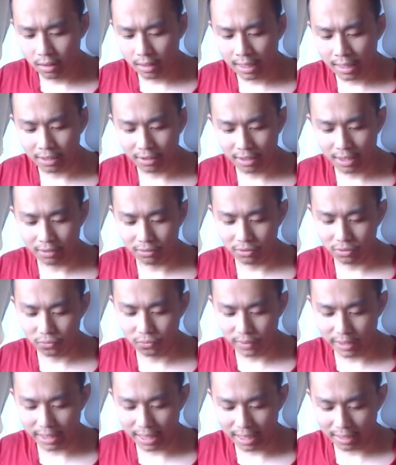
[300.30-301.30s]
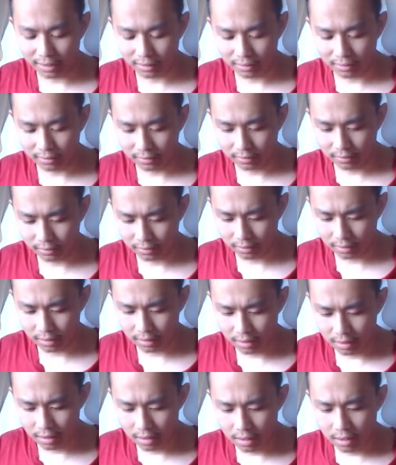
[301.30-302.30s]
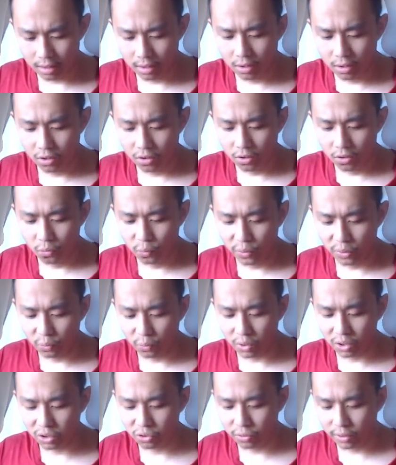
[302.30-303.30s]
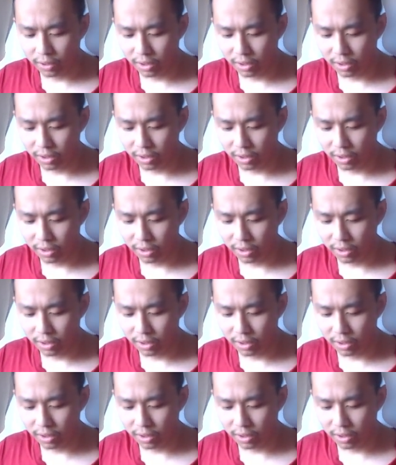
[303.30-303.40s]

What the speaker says: how to react. When we're triggered